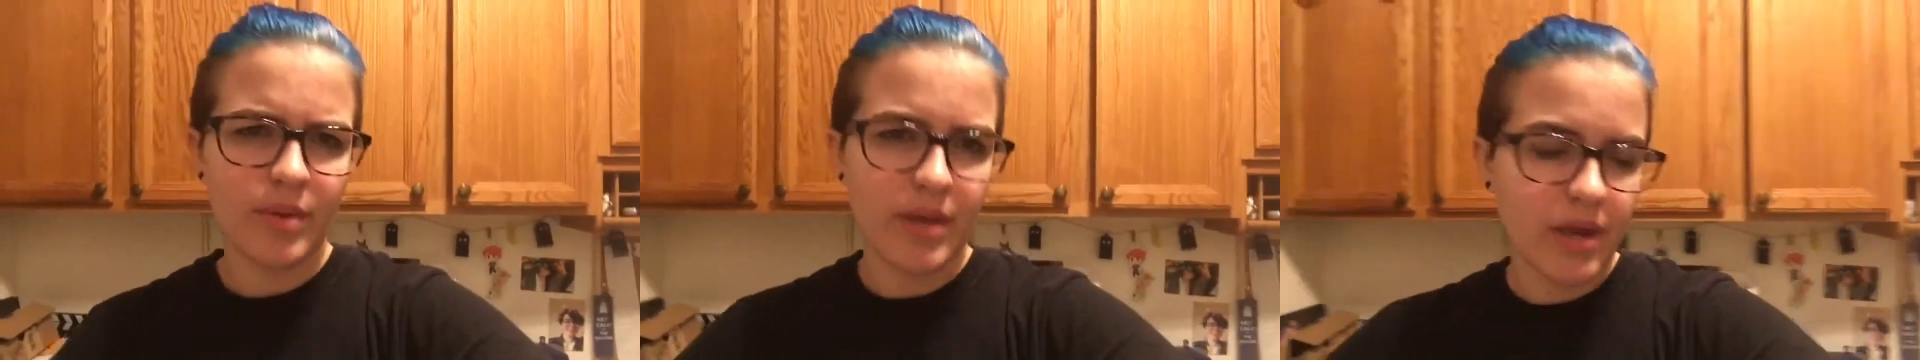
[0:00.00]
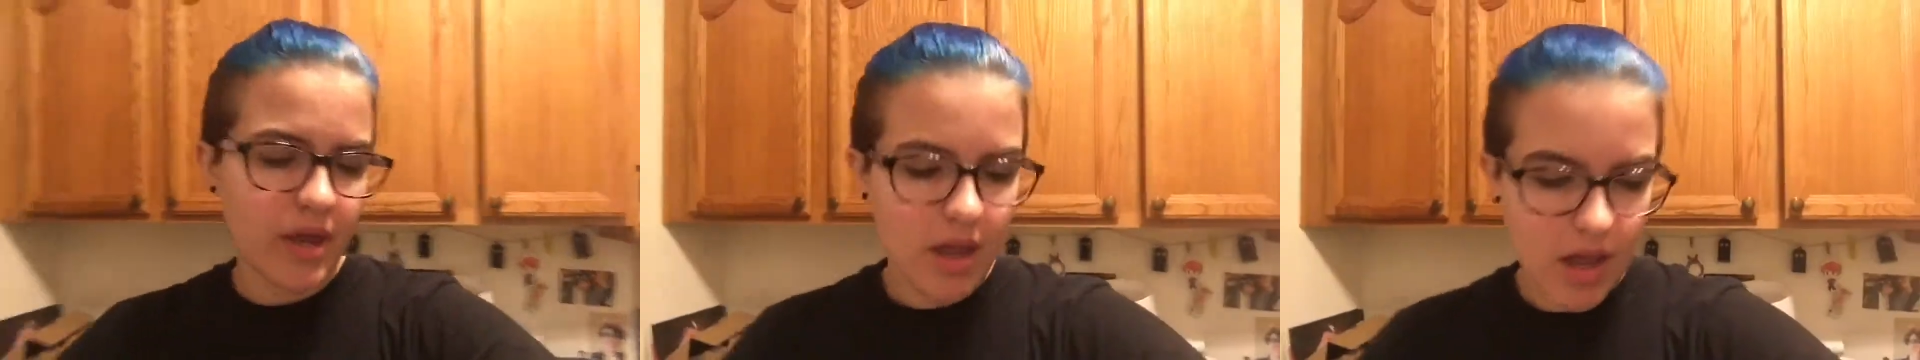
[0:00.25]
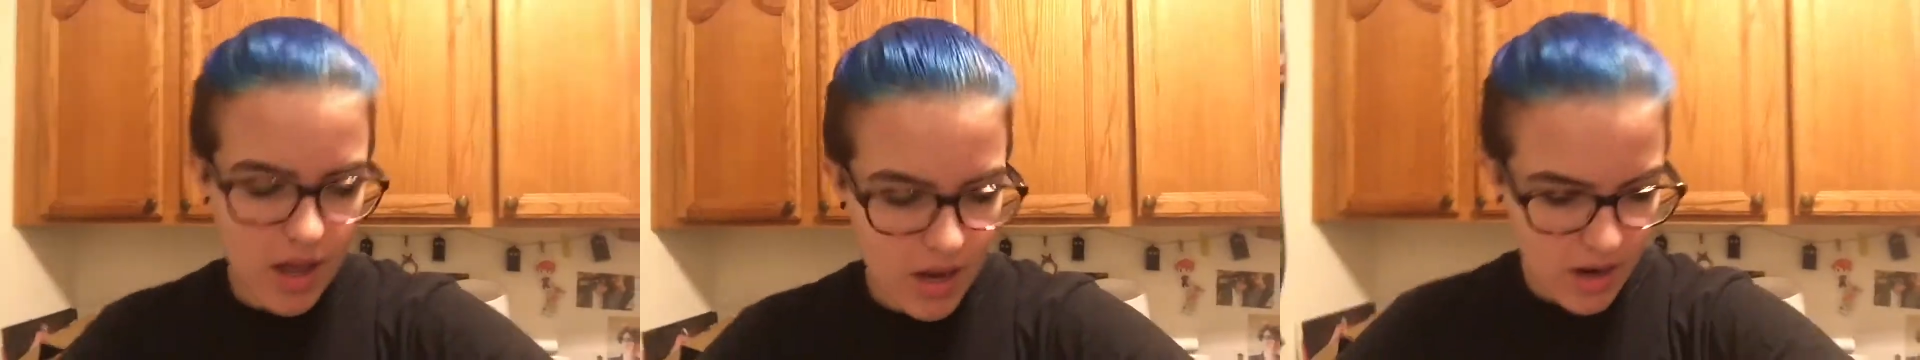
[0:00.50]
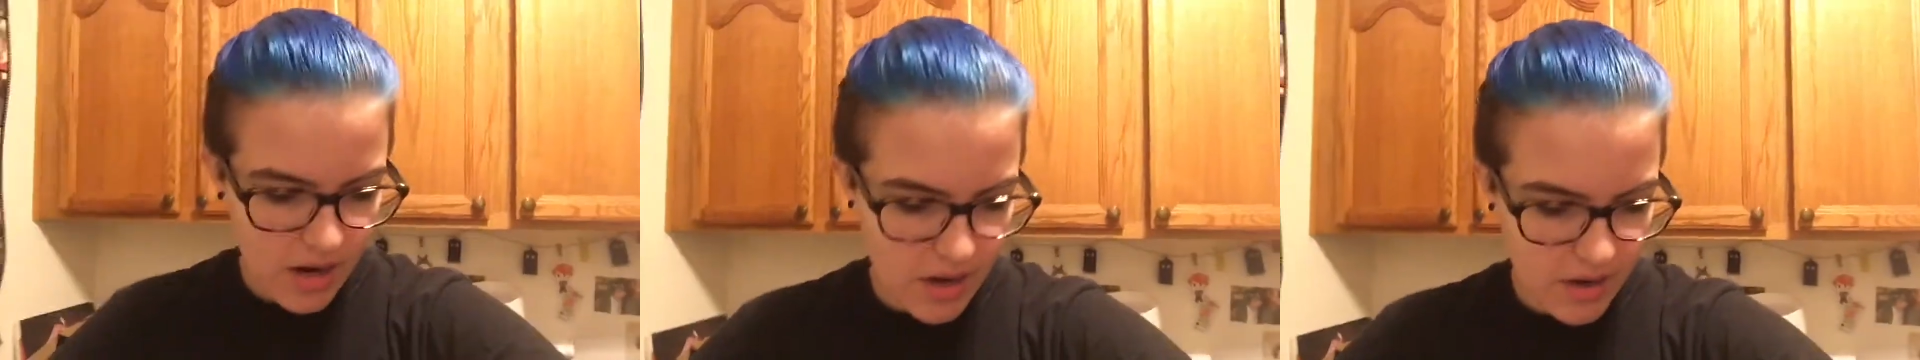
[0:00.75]
bit.
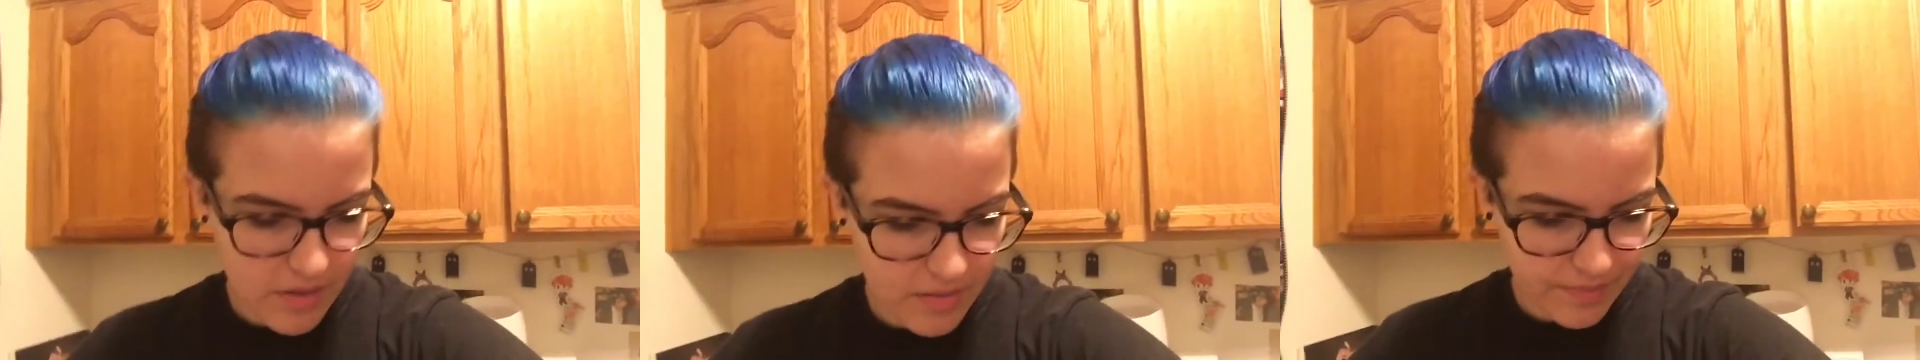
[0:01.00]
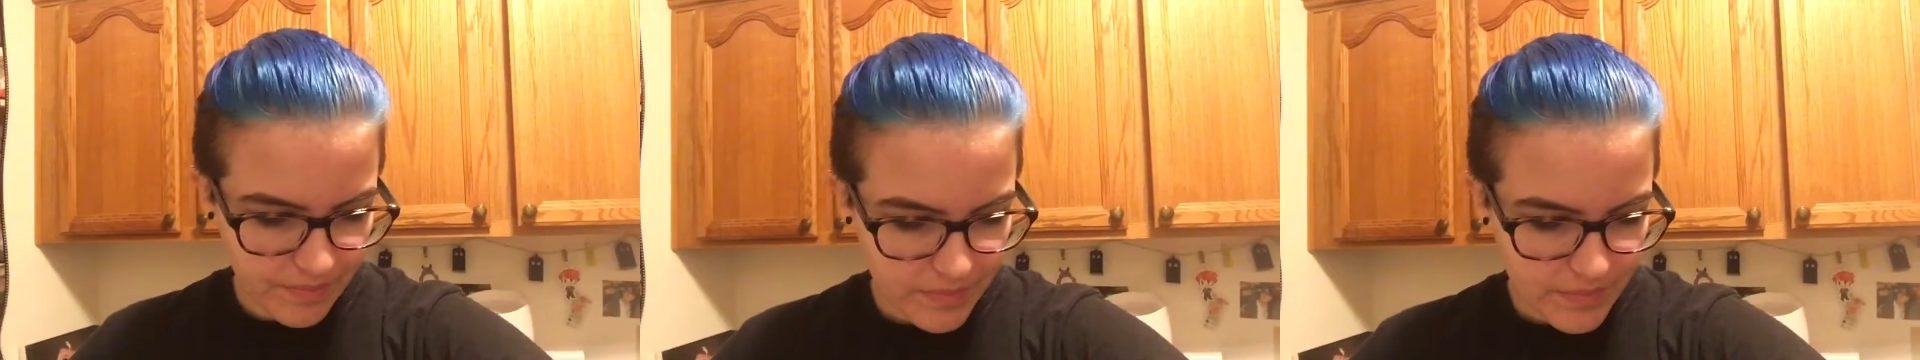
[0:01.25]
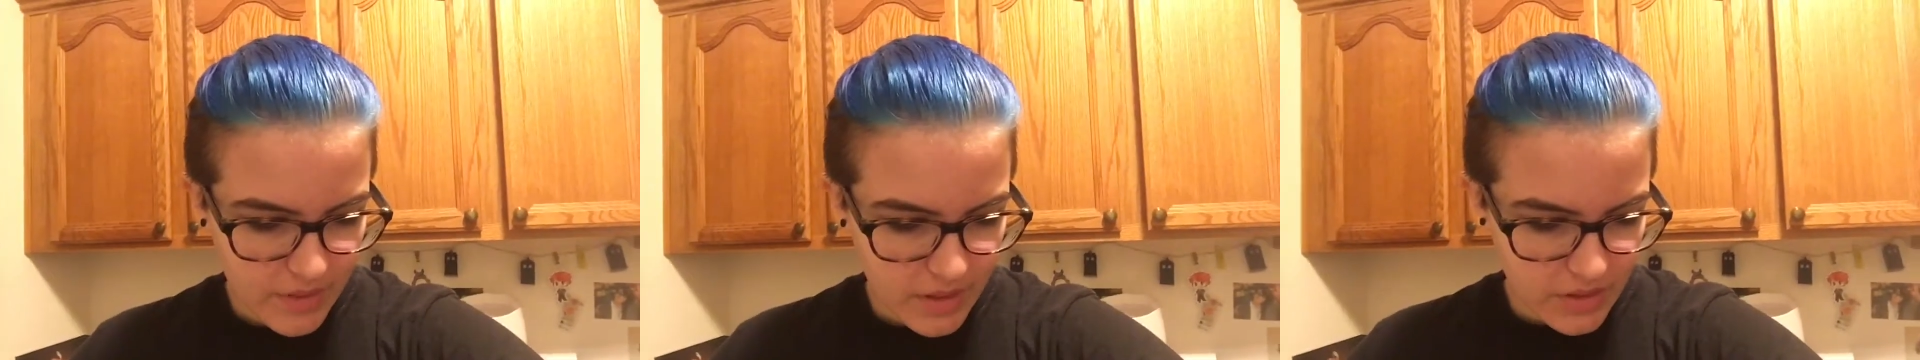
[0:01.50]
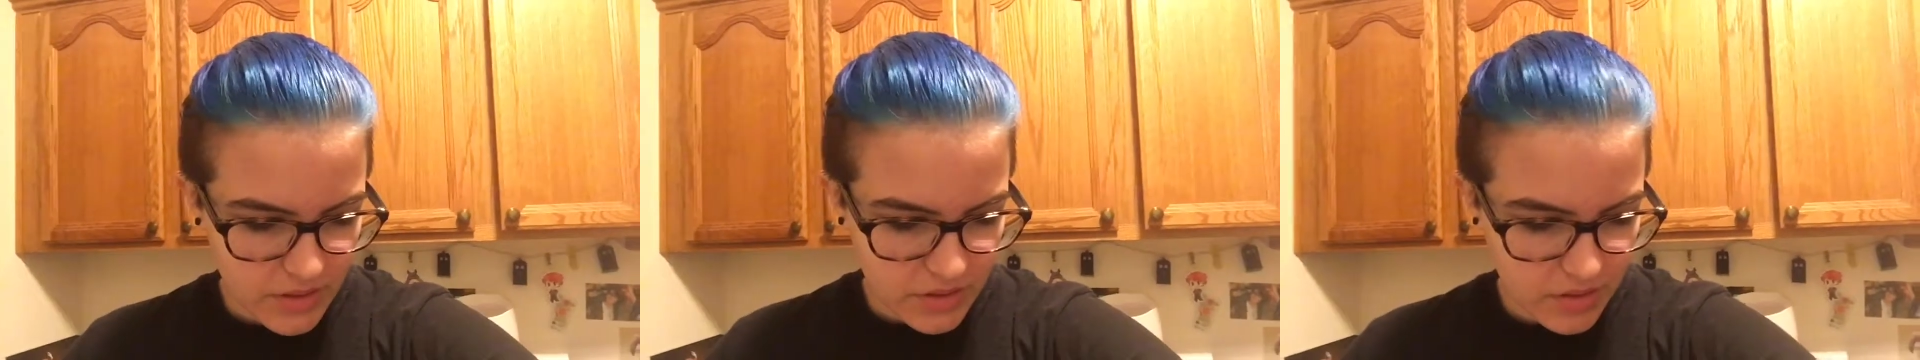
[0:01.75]

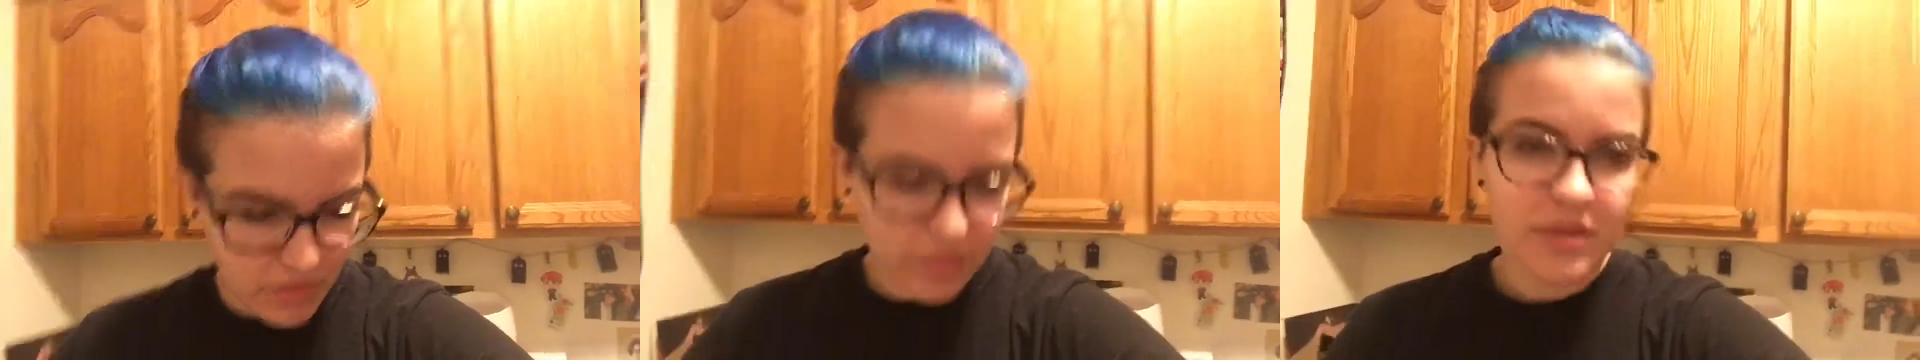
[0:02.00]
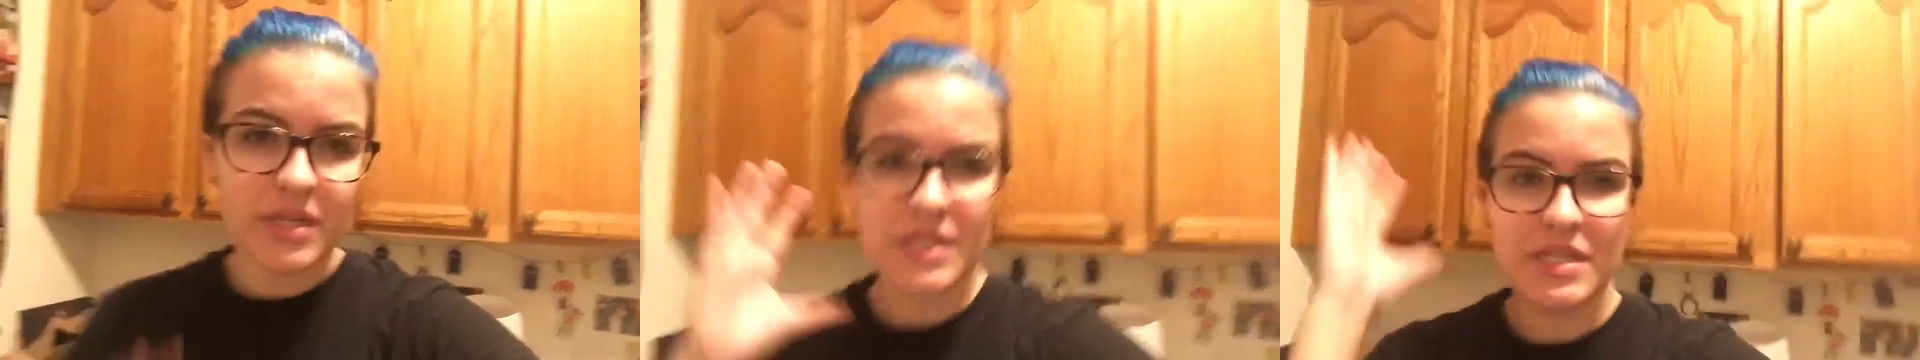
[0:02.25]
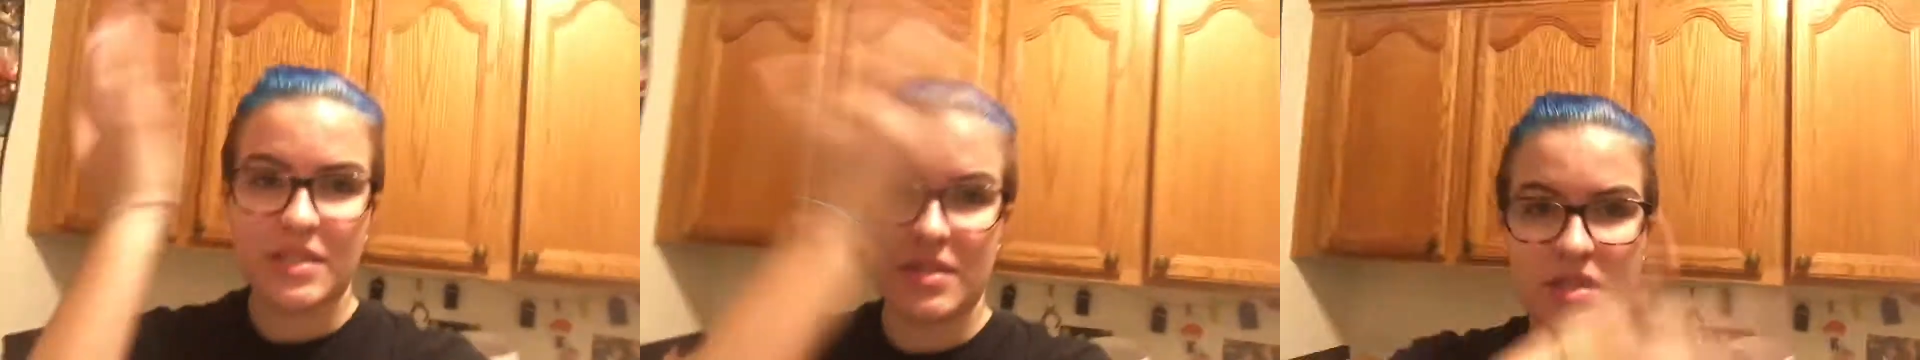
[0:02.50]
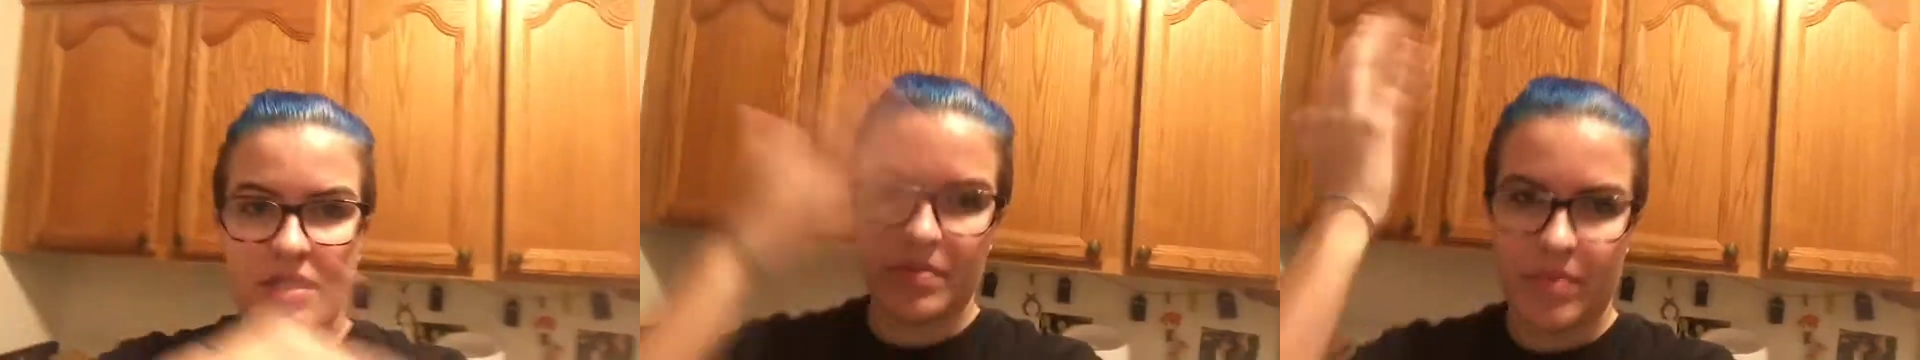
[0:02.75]
So this is
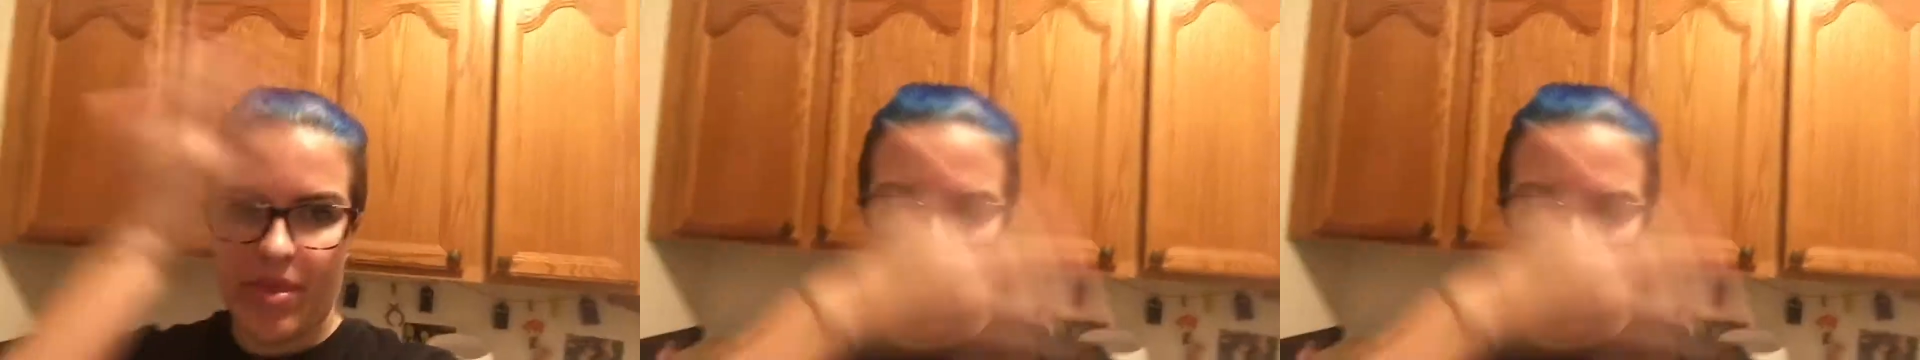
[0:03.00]
just,